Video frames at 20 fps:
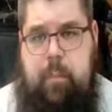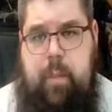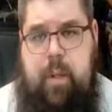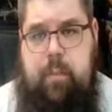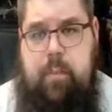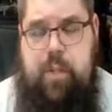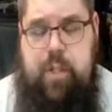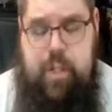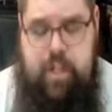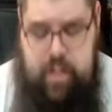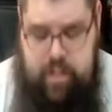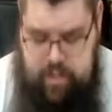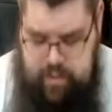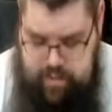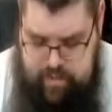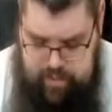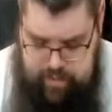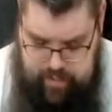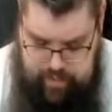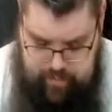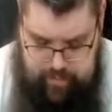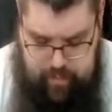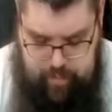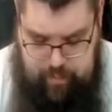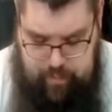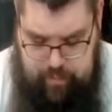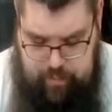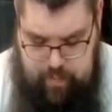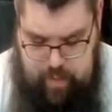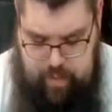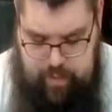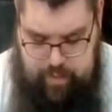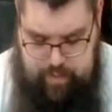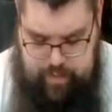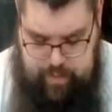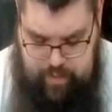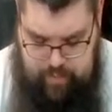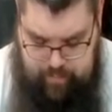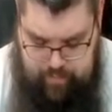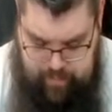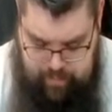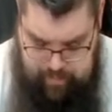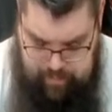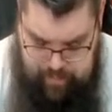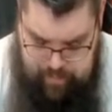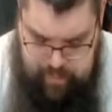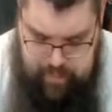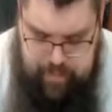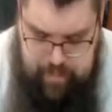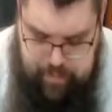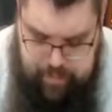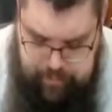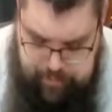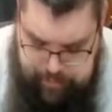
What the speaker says: big machine guns if you'd rather, instead of flamethrowers.